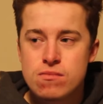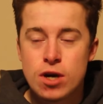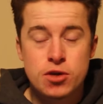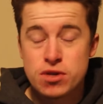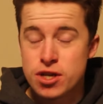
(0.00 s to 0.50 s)

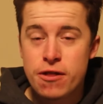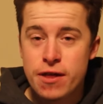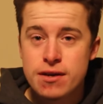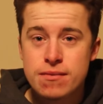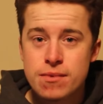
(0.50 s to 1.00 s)
which was
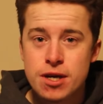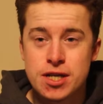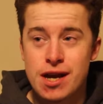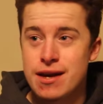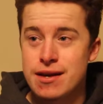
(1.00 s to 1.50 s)
nothing, because
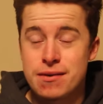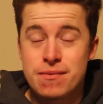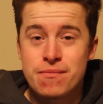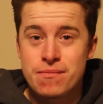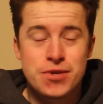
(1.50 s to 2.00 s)
I
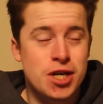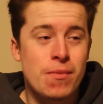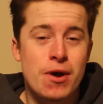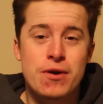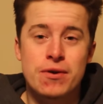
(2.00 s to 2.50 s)

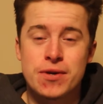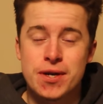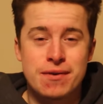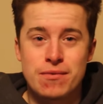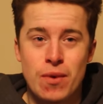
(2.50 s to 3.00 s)
somehow
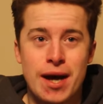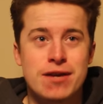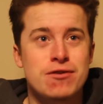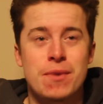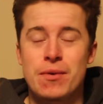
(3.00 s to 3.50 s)

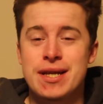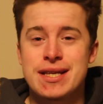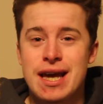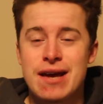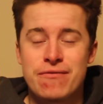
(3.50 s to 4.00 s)
wangled my way
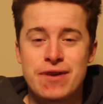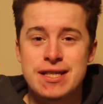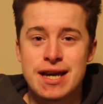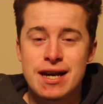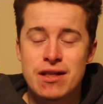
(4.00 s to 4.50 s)
to get a free
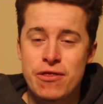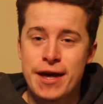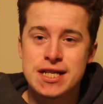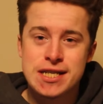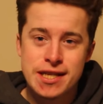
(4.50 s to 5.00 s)
ticket,
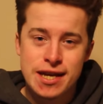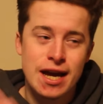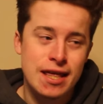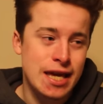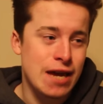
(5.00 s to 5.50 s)
thanks to the
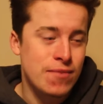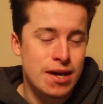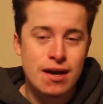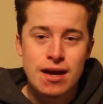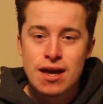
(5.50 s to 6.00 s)
guy that gave me
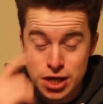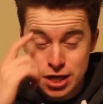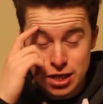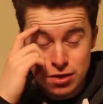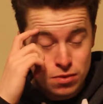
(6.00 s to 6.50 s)
it
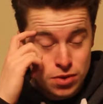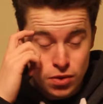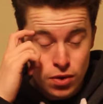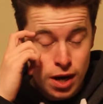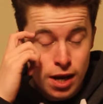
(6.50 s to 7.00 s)
just as I was
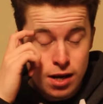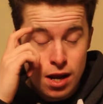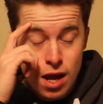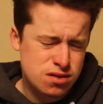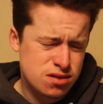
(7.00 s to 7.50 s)
going in.
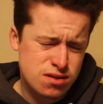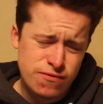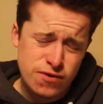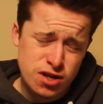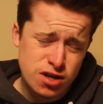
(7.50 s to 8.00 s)

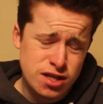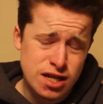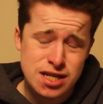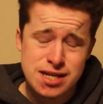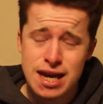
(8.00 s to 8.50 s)
For
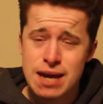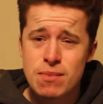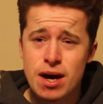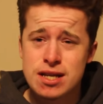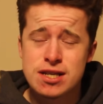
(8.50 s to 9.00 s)
goodness sake,
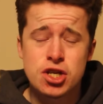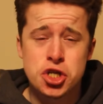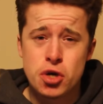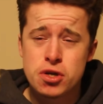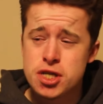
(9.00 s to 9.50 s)
man, St
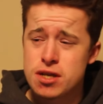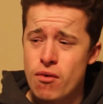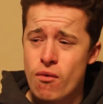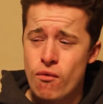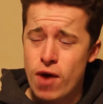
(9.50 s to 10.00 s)
Johnstone
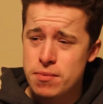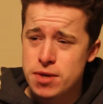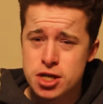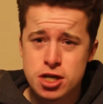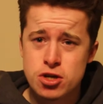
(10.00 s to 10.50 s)
ripped
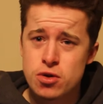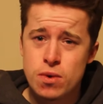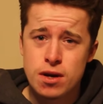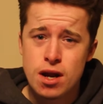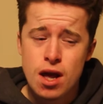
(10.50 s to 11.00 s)
us a new
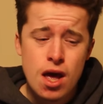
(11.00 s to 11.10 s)
one.